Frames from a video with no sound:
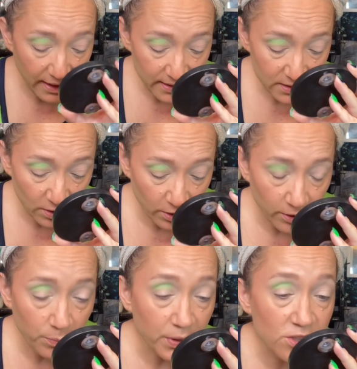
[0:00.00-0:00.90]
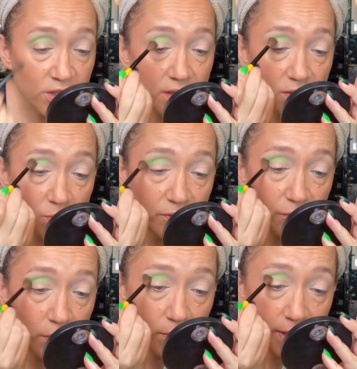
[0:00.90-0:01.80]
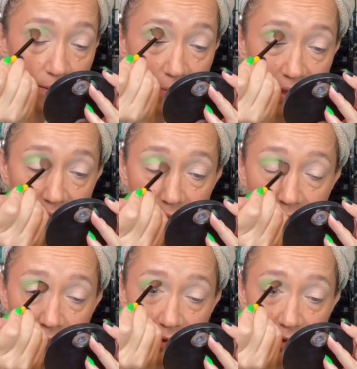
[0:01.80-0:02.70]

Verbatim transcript: that it's good, but she is referring me